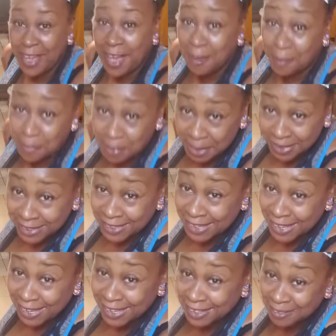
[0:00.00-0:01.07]
Have a blessed
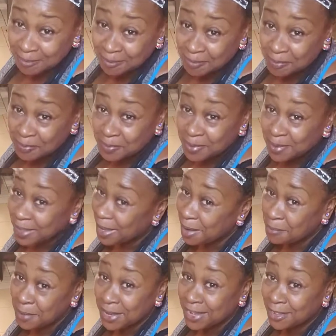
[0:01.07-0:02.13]
day
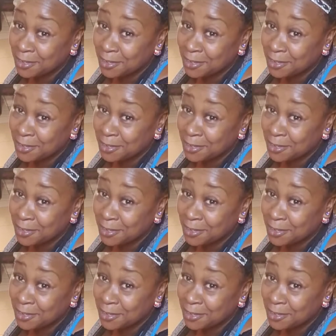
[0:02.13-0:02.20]
and make